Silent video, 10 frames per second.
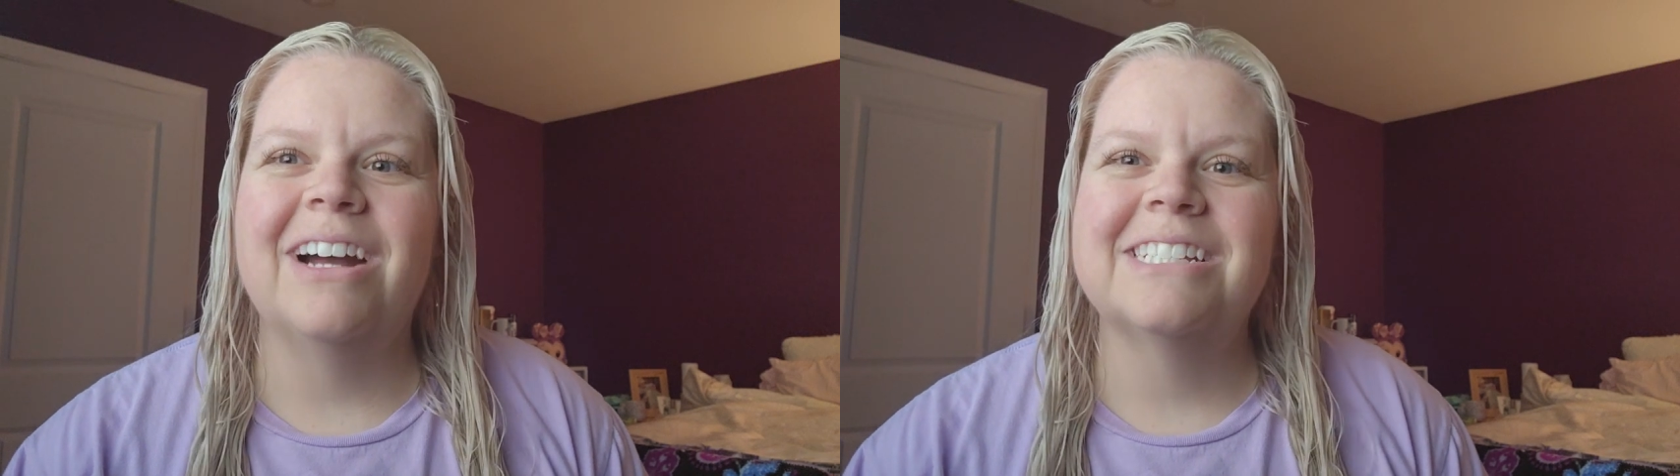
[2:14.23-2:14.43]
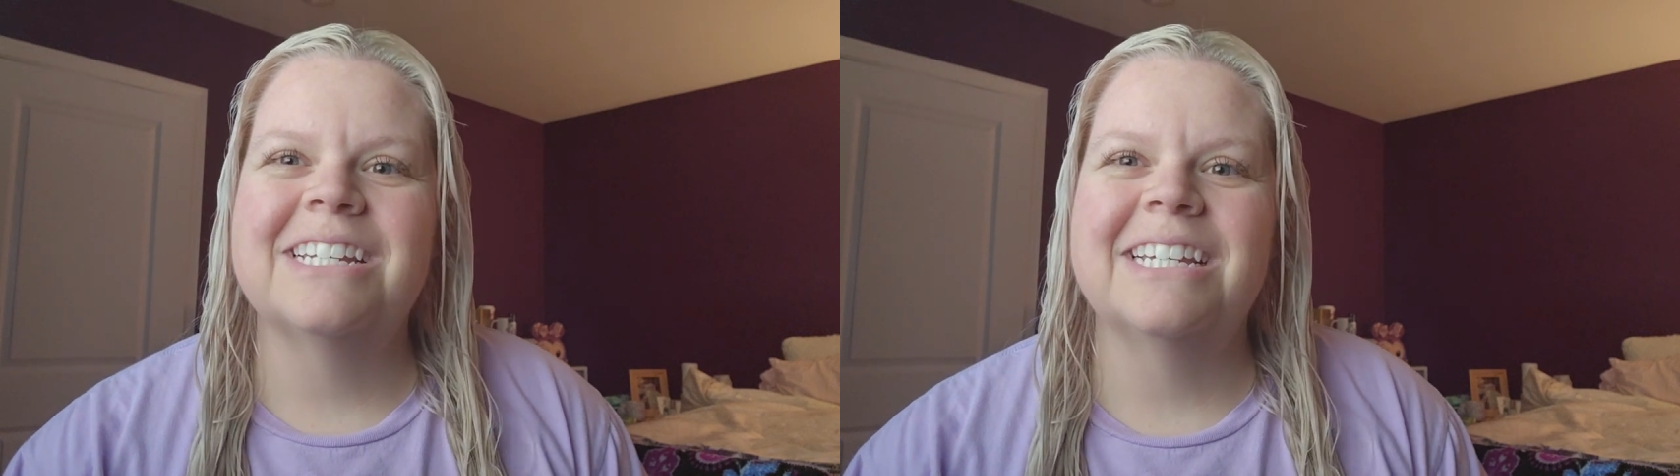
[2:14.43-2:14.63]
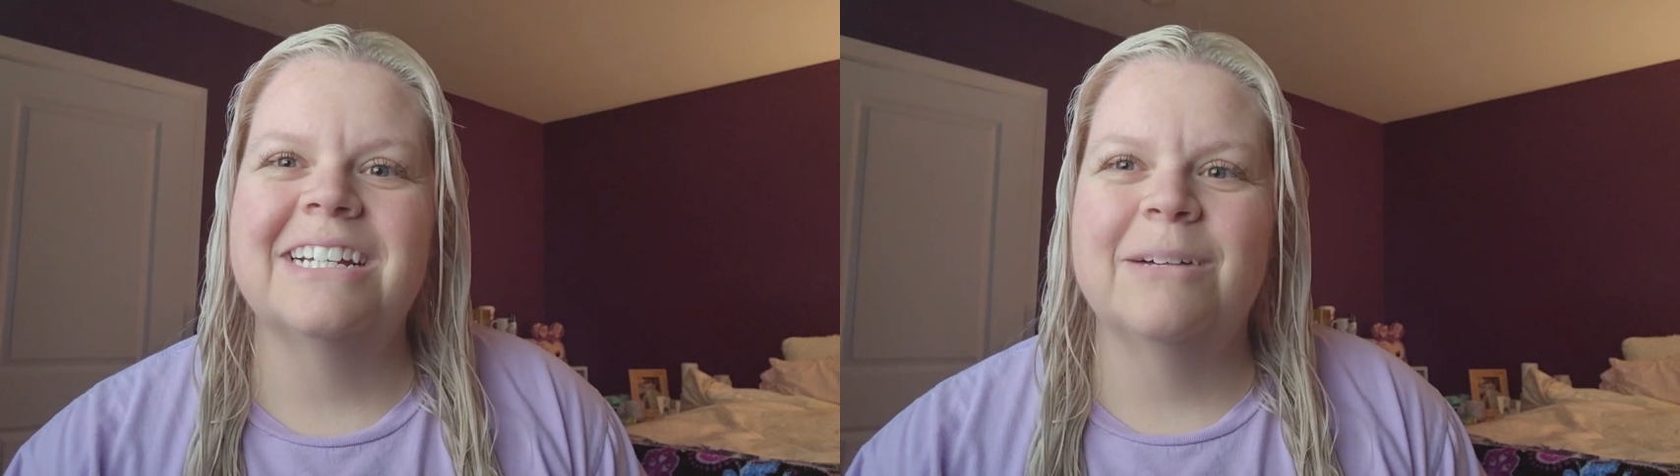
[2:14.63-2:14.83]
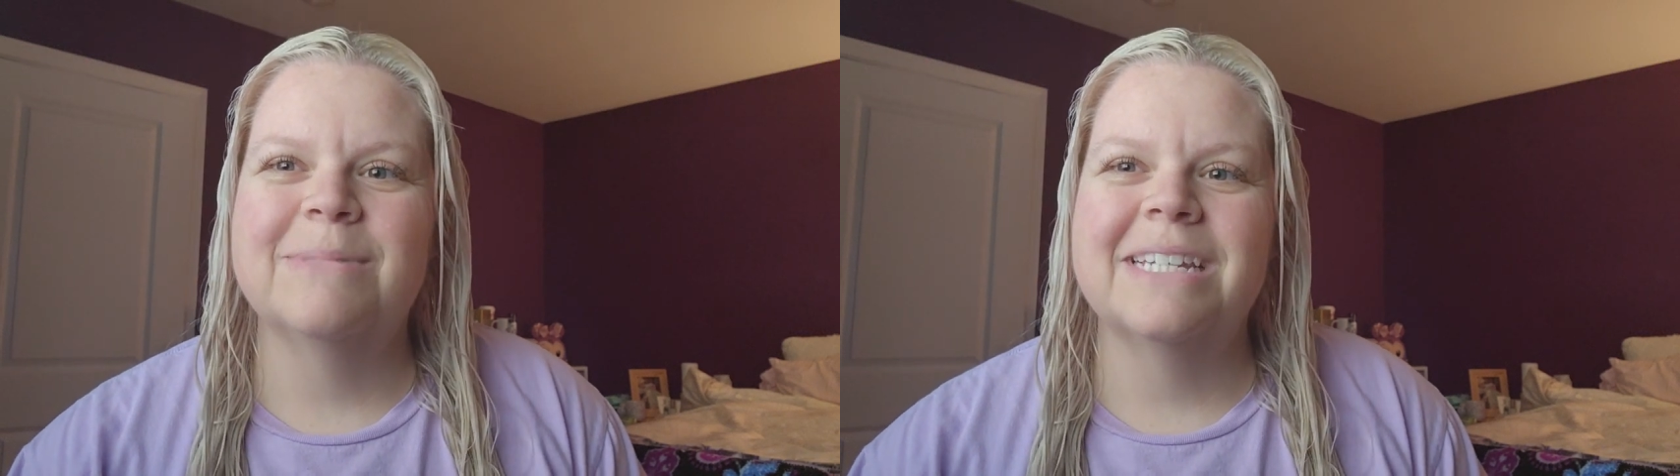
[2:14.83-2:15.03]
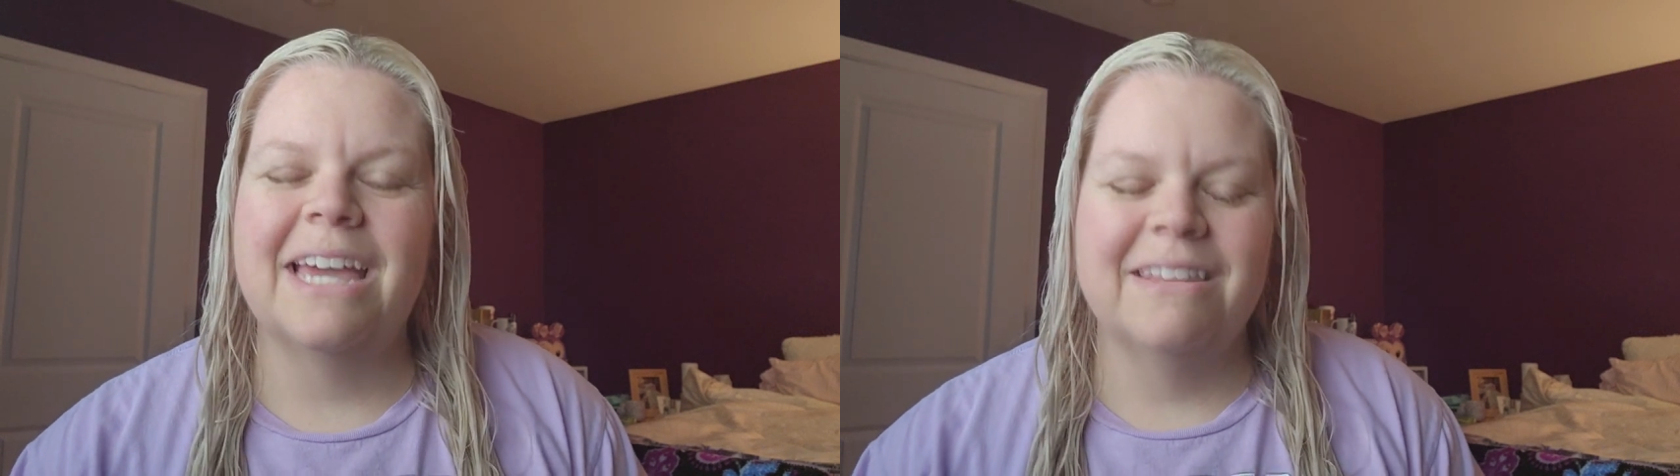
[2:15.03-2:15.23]
watching it
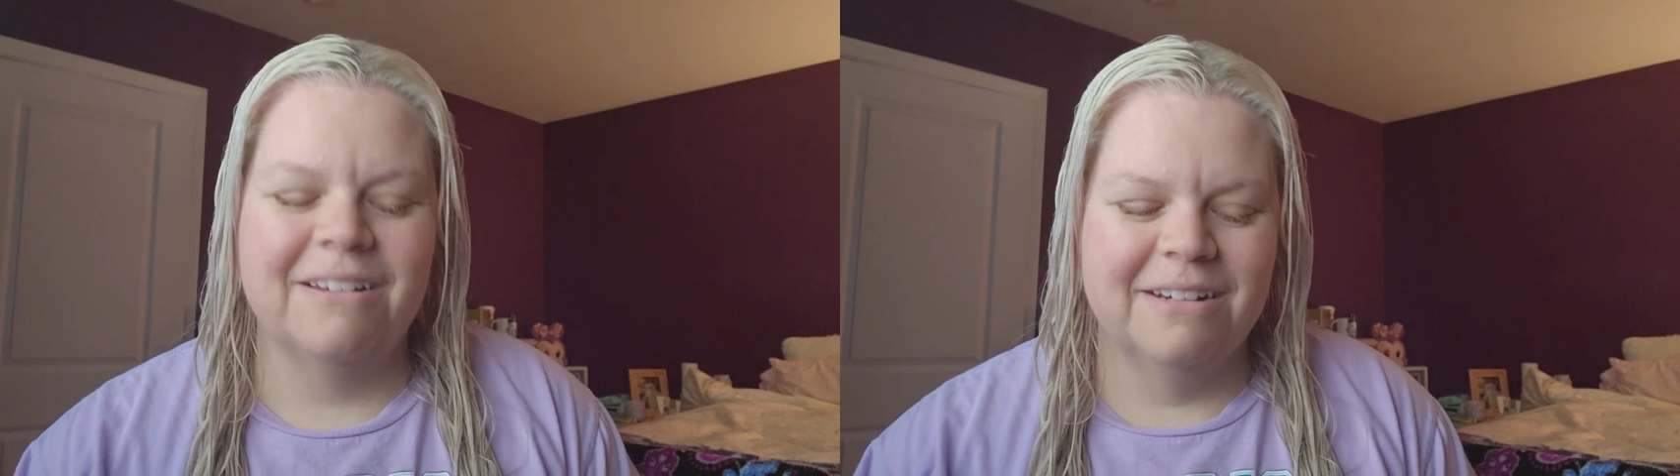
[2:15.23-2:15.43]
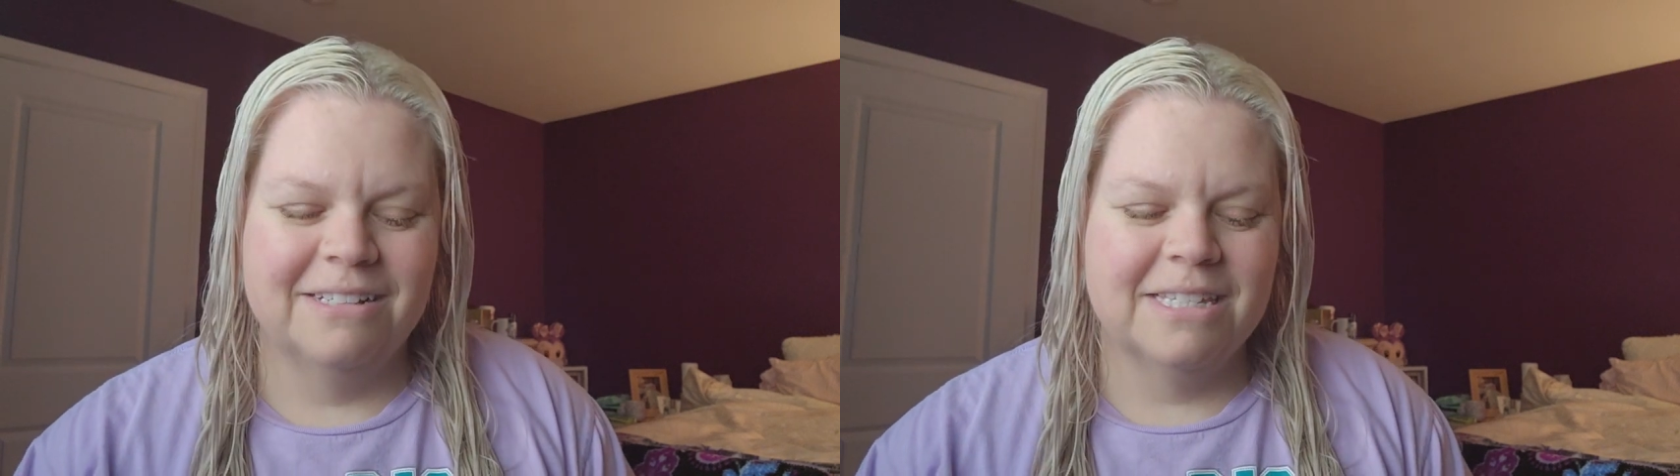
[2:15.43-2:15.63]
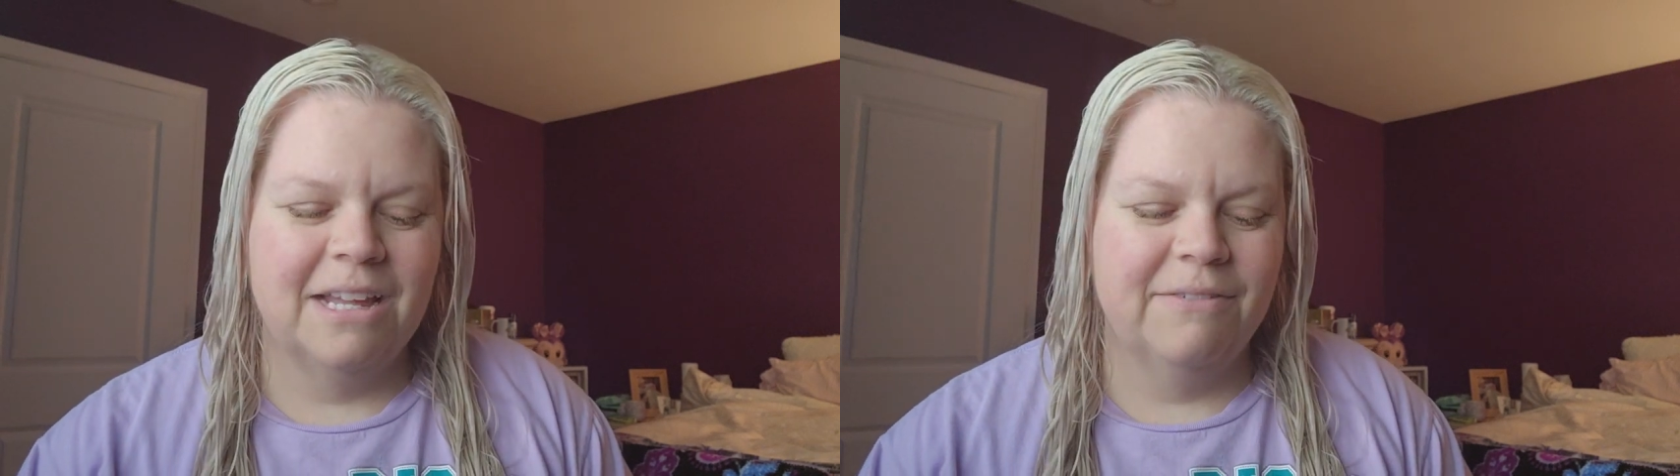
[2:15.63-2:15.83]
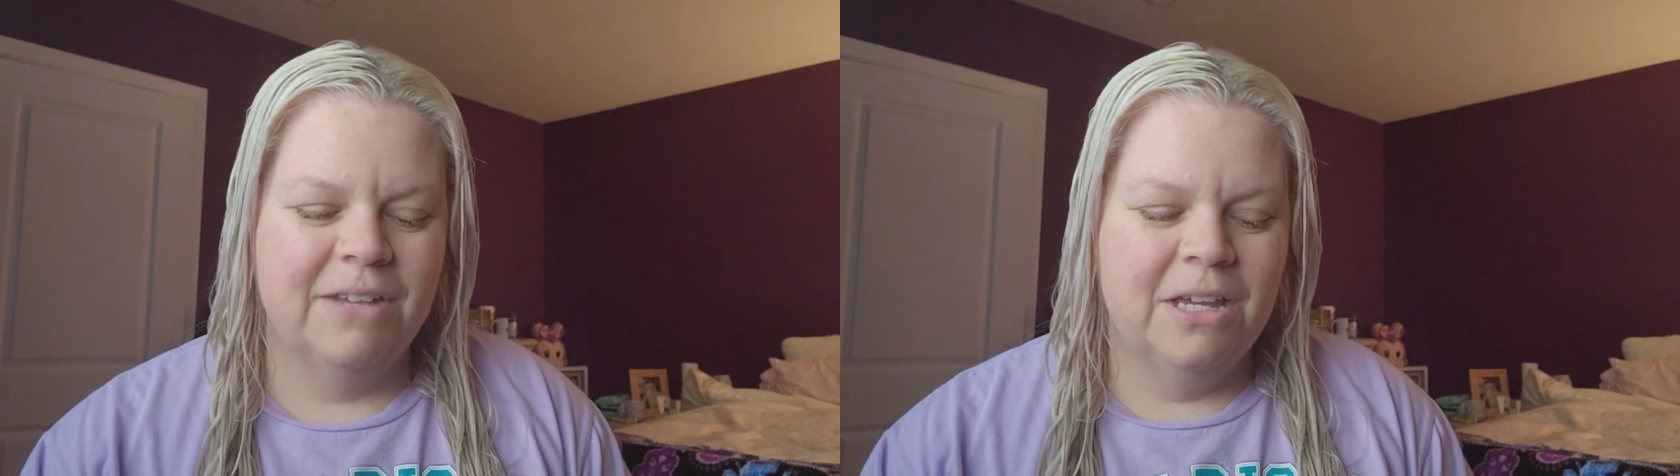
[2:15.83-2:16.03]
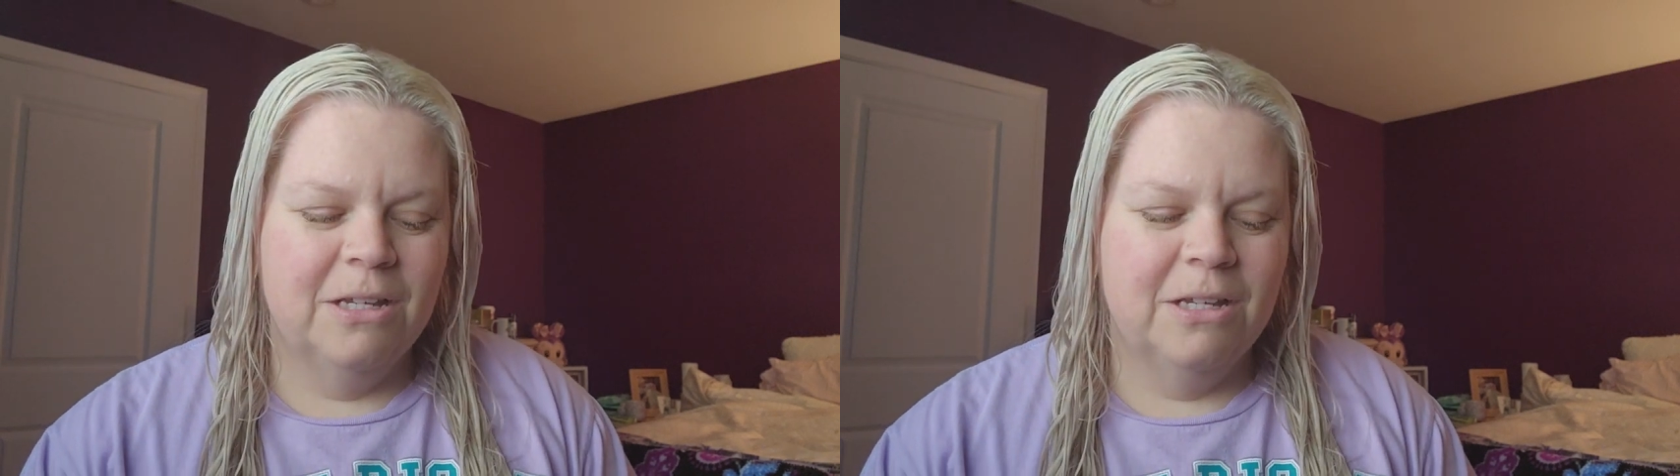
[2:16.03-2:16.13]
come together and stuff.